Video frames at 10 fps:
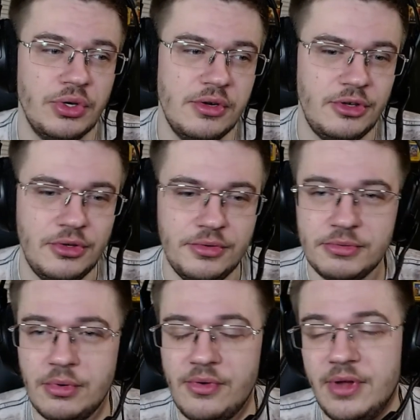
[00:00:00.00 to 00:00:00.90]
cartoons
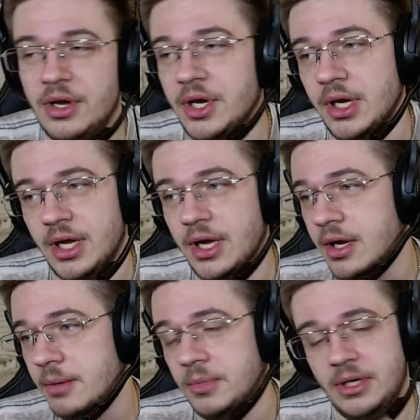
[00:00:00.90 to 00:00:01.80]
were there, and
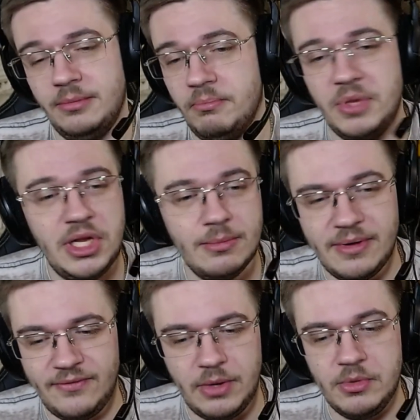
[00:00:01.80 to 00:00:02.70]
me and my
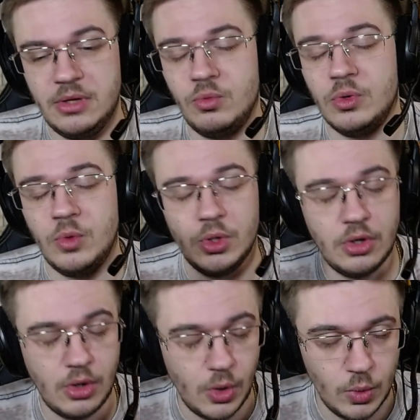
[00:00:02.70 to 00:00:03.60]
family were
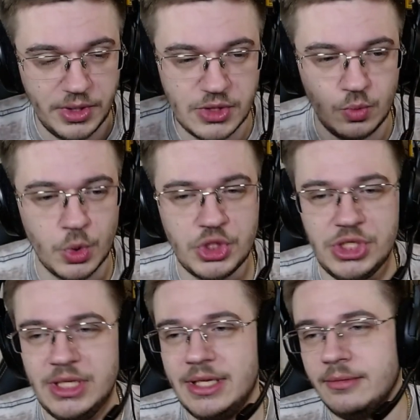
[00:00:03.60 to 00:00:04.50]
always
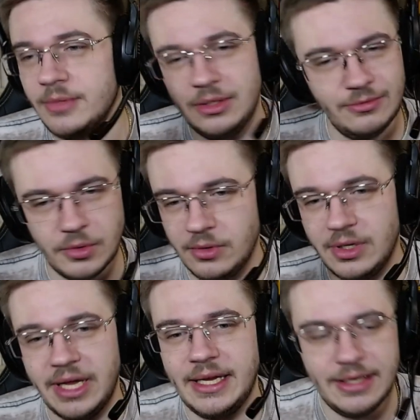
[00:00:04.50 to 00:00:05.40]
watching them, and we were
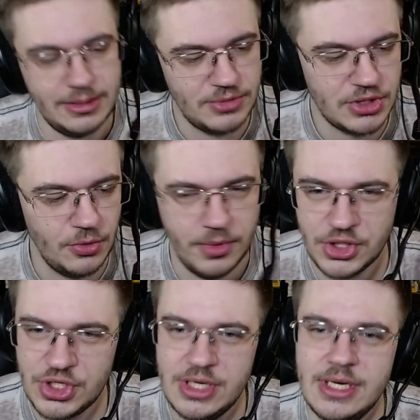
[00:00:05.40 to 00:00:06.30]
liking them so
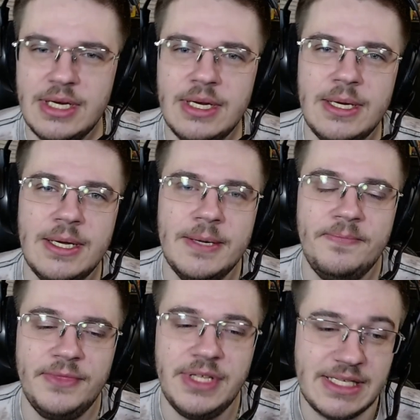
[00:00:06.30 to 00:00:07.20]
much.
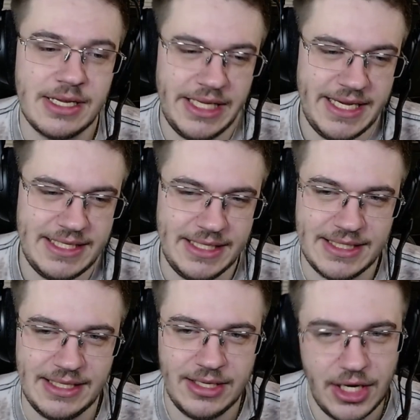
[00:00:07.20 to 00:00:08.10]
It's classics,
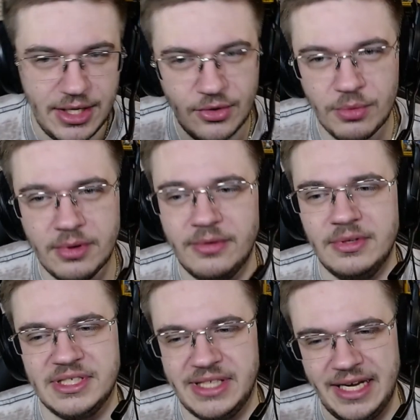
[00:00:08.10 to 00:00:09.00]
and the humor.
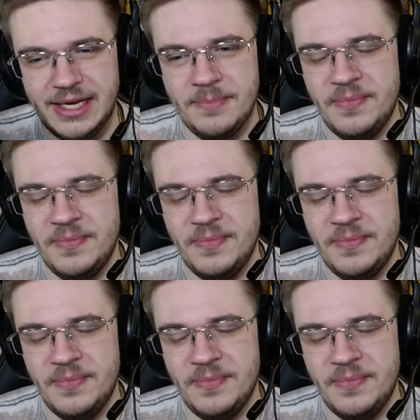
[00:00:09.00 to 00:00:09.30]
This like